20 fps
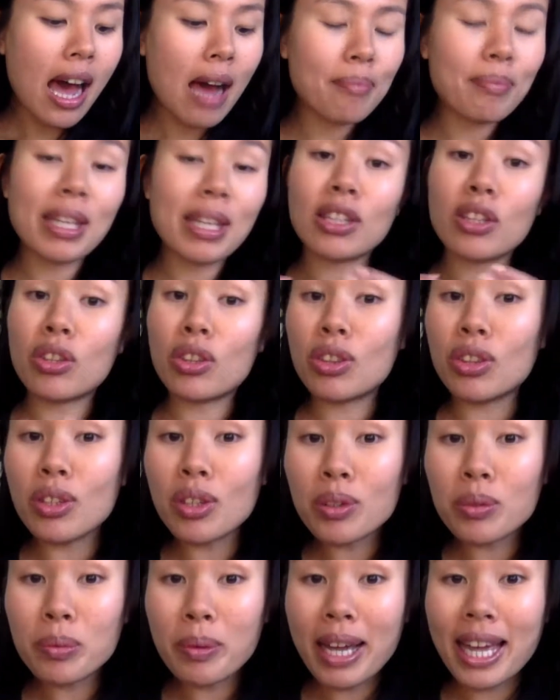And the
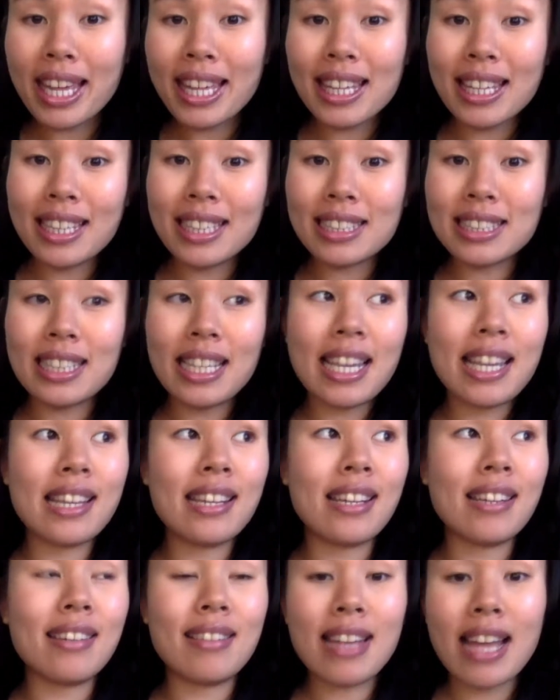third way is, and
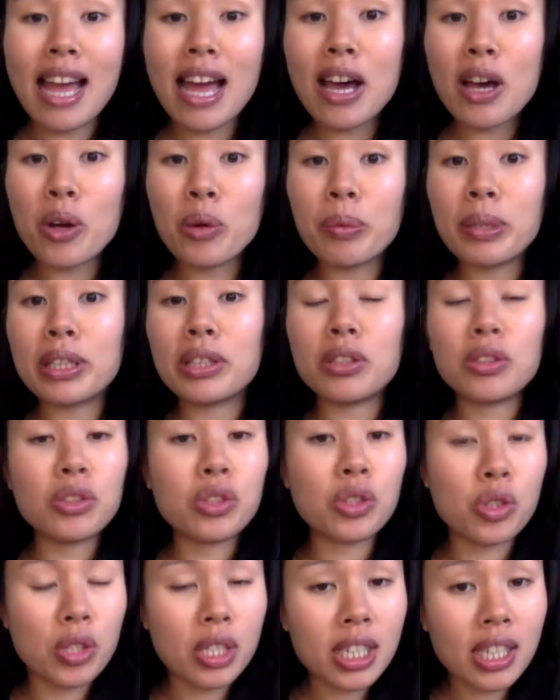now with the
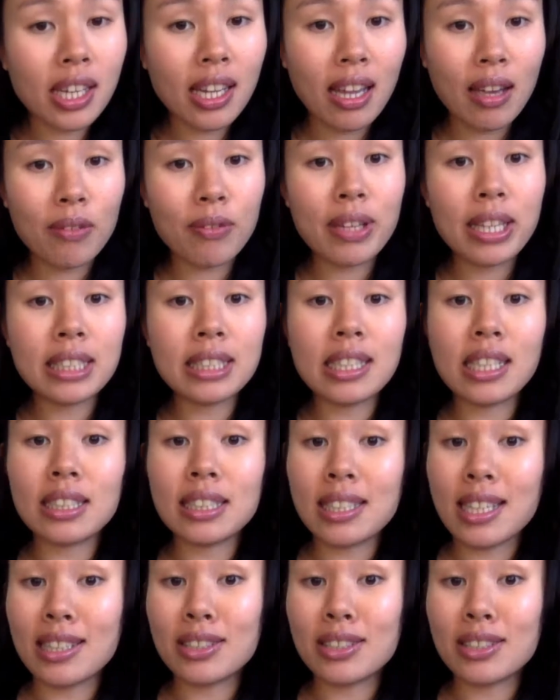nutrition cafes that are starting